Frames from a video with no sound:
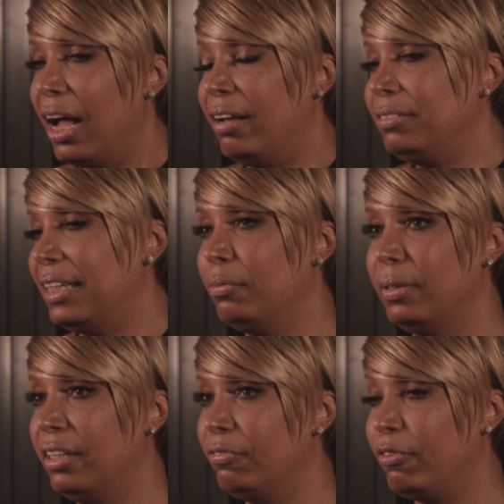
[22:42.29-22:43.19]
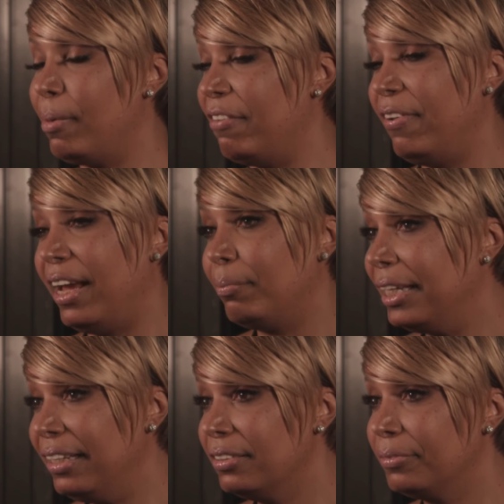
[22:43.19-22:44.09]
I've dealt with it from my
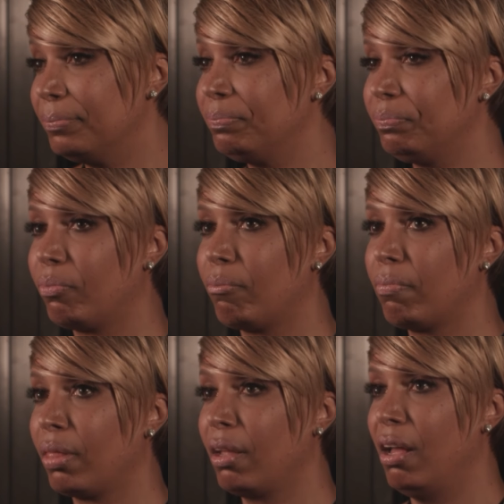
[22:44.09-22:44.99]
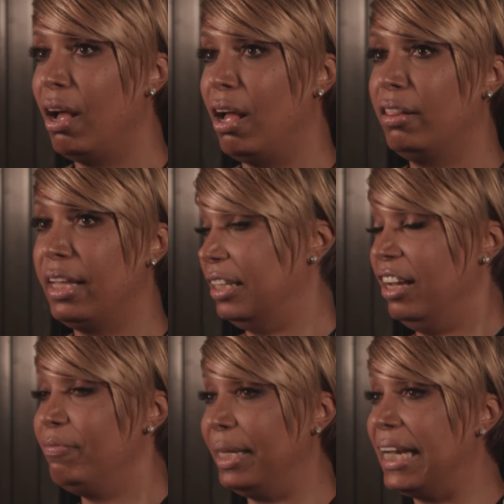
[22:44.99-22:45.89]
family. They
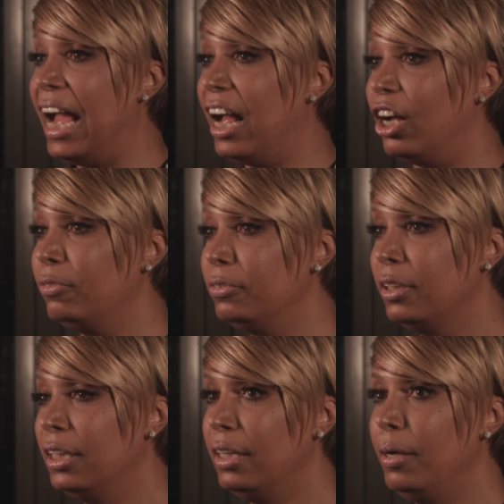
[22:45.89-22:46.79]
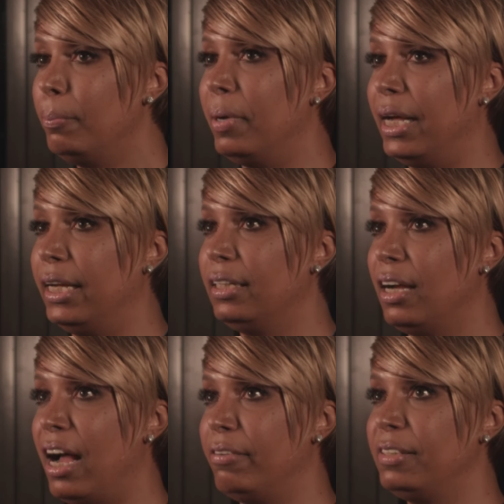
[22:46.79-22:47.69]
love me now, but
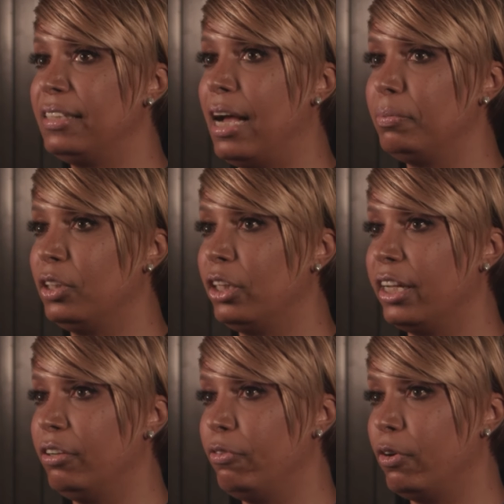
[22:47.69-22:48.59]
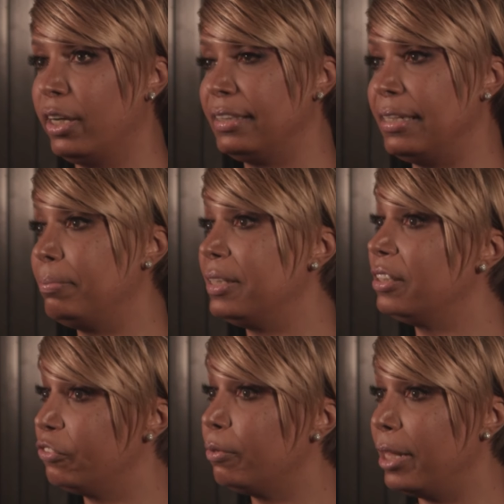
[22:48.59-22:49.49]
I've stopped looking for
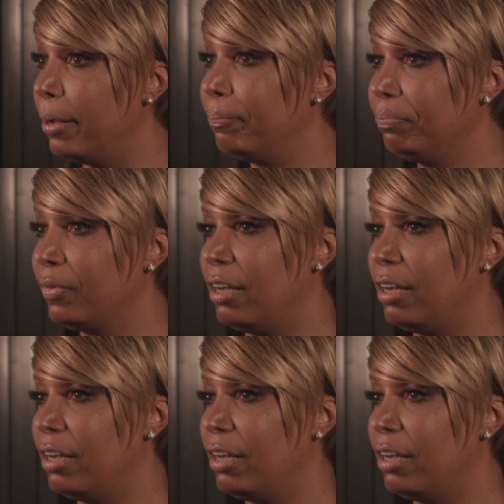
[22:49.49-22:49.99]
acceptance from them.